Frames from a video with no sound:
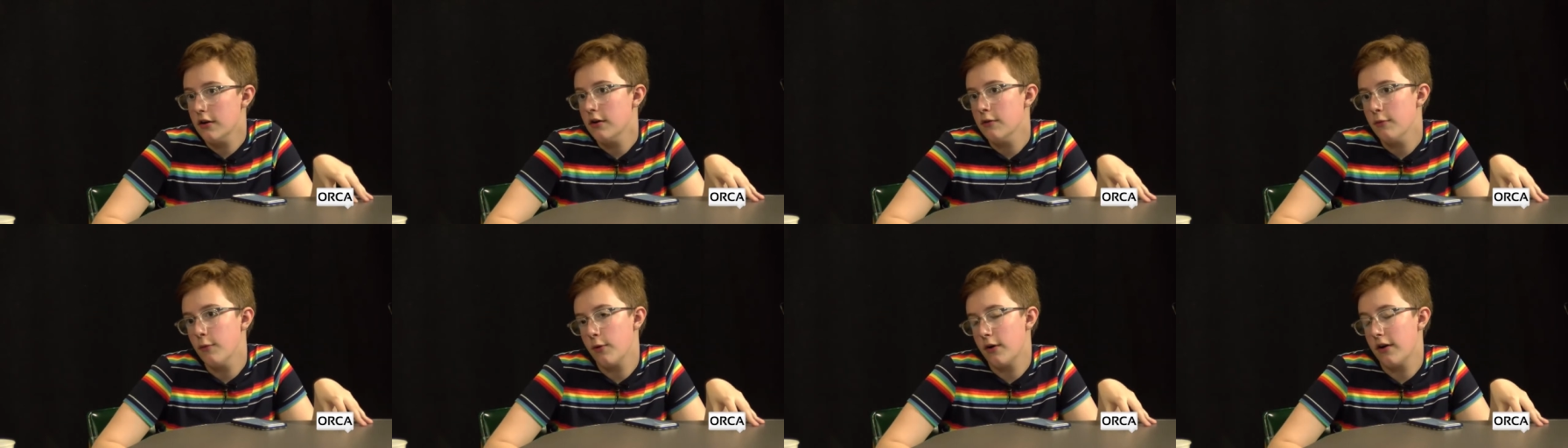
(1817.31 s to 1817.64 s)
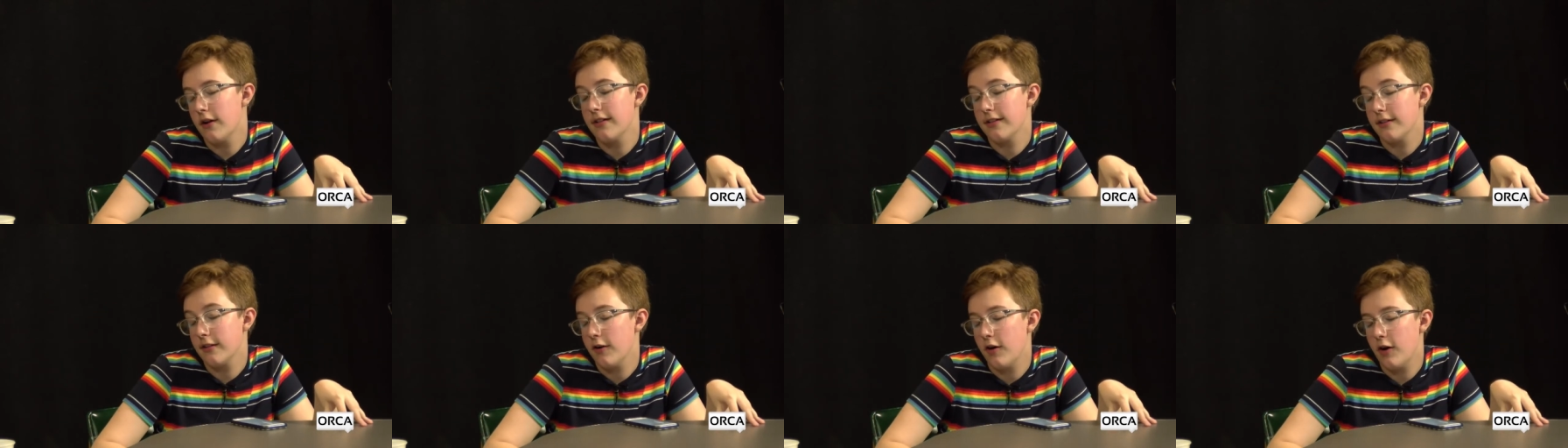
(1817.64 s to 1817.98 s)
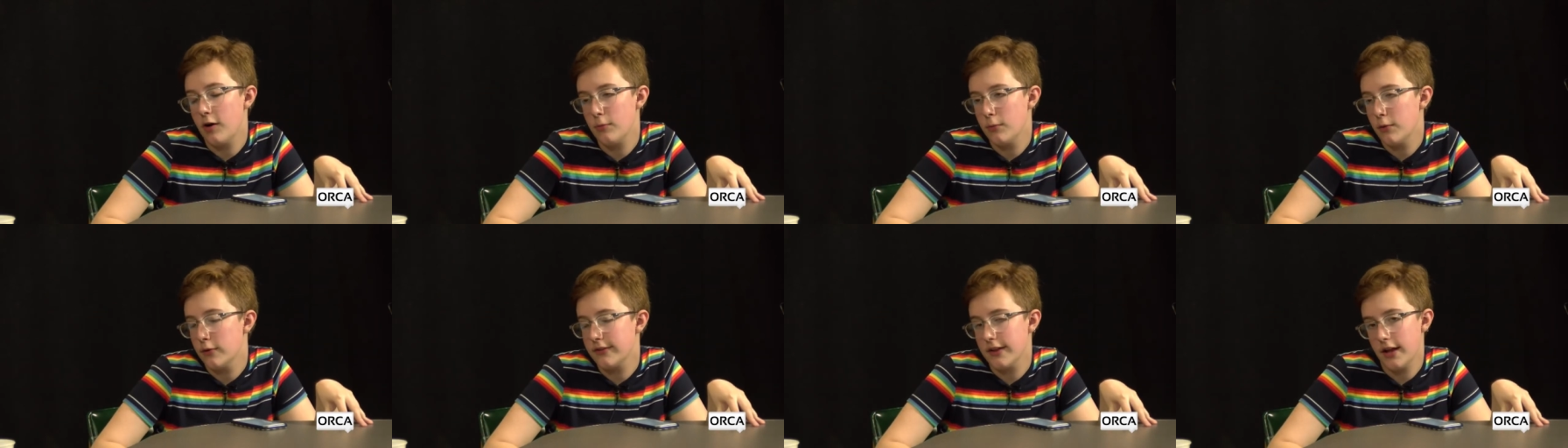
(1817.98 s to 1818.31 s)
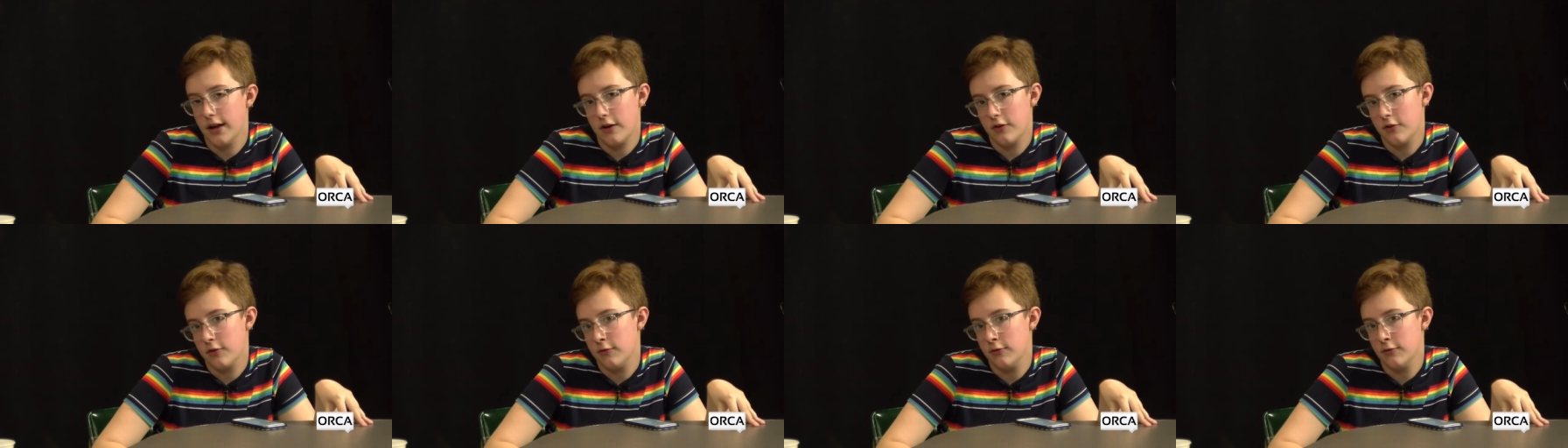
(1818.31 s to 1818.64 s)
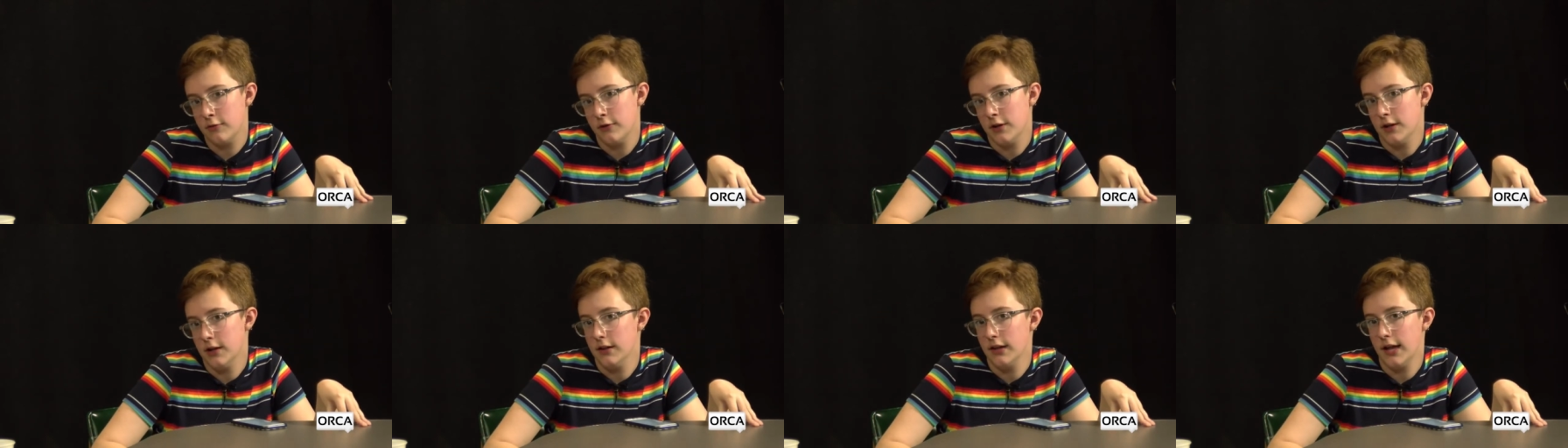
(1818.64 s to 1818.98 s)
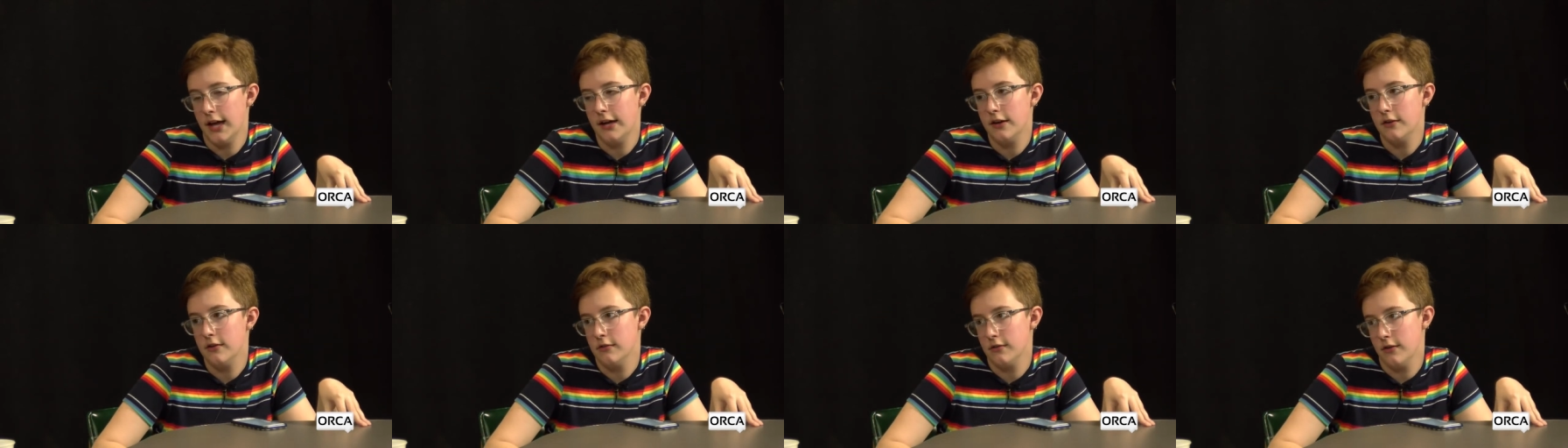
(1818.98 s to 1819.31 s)
what is a homosexual?
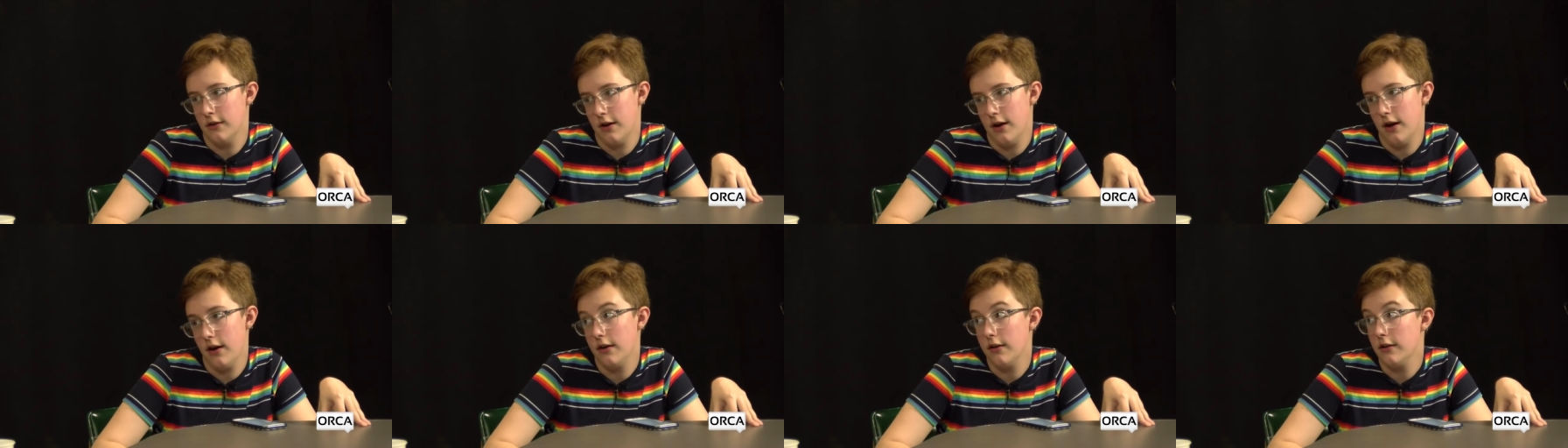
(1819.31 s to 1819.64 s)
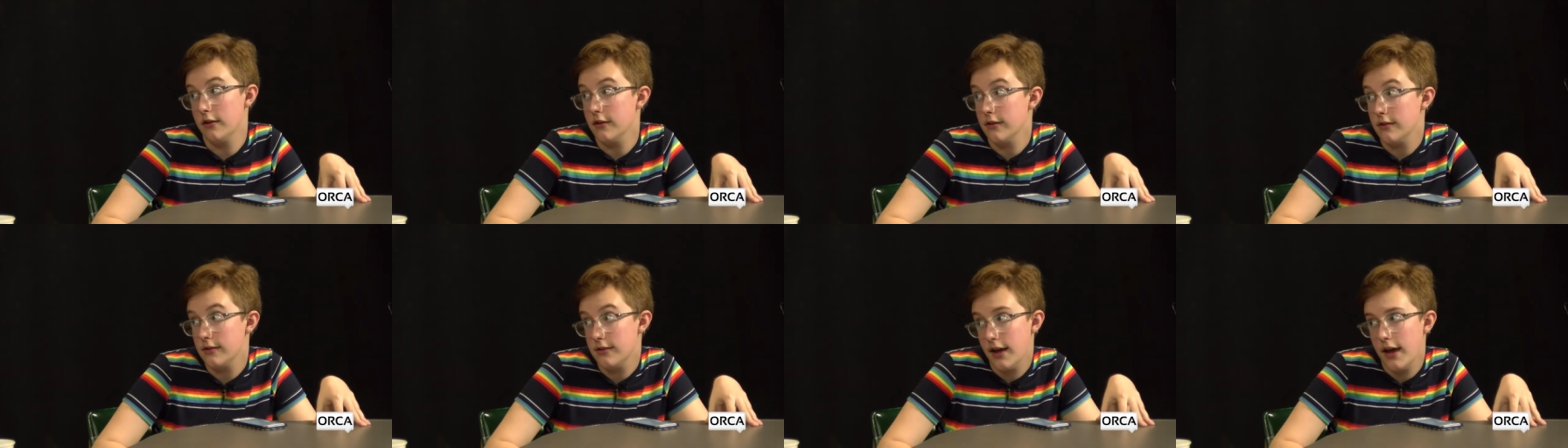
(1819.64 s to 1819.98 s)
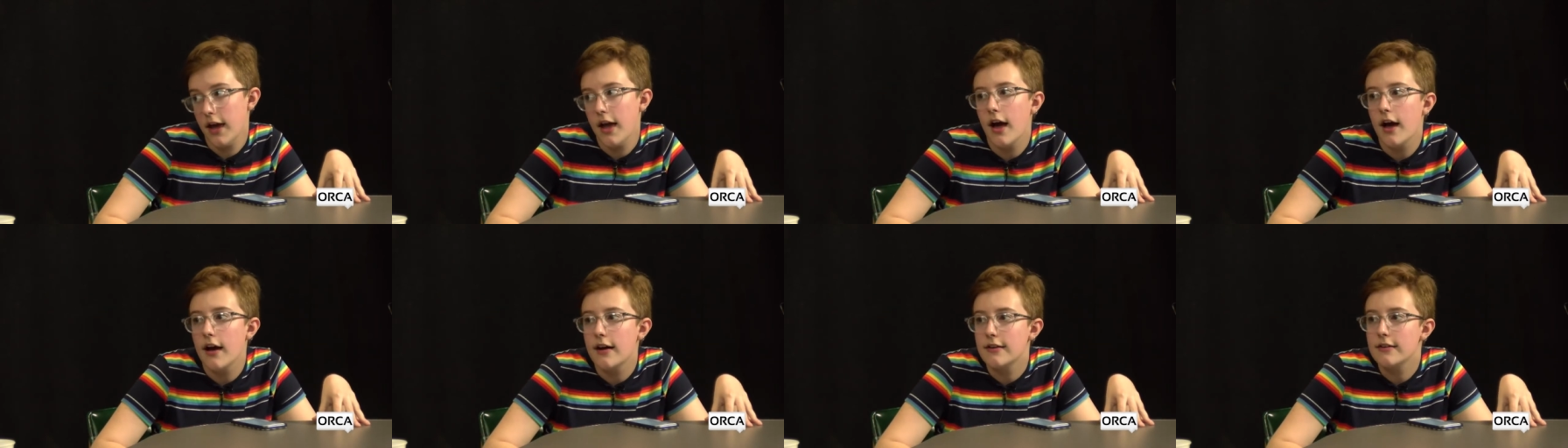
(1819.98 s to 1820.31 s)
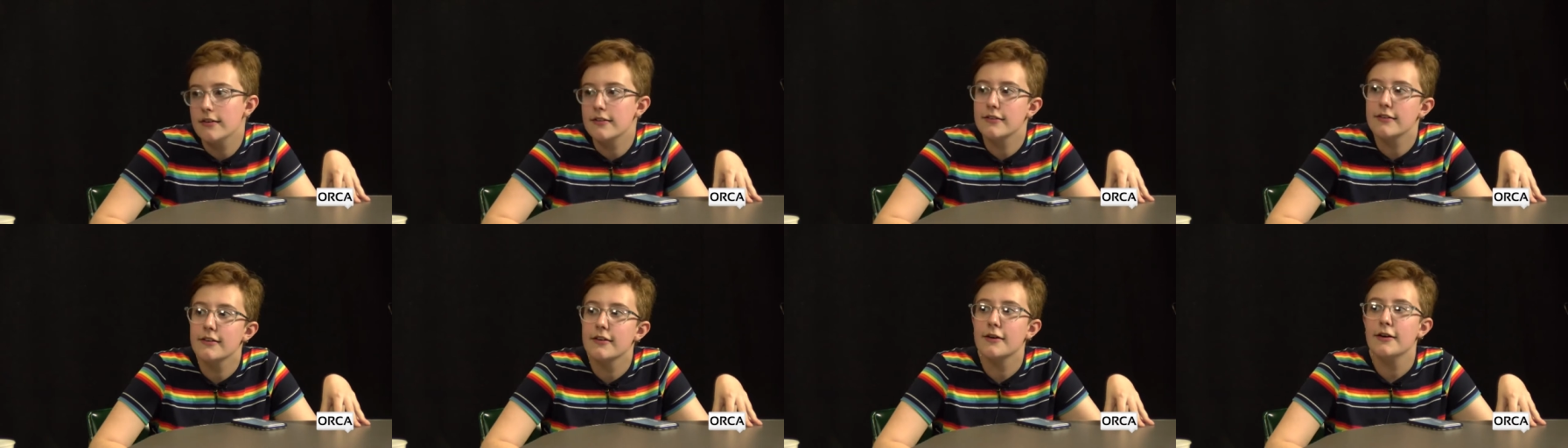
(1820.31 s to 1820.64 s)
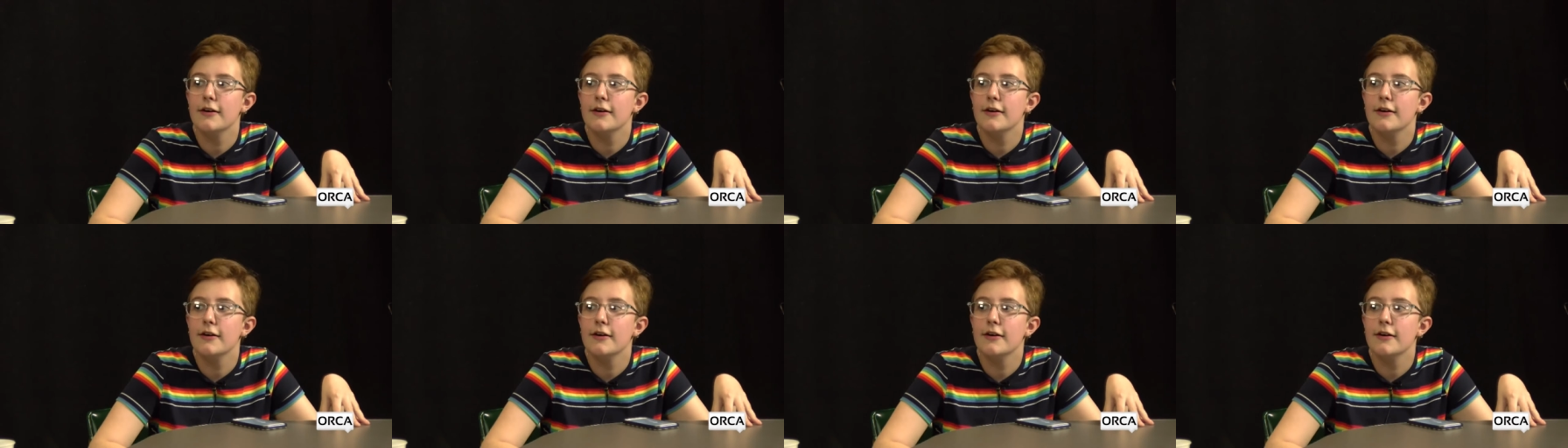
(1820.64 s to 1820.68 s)
I do not understand.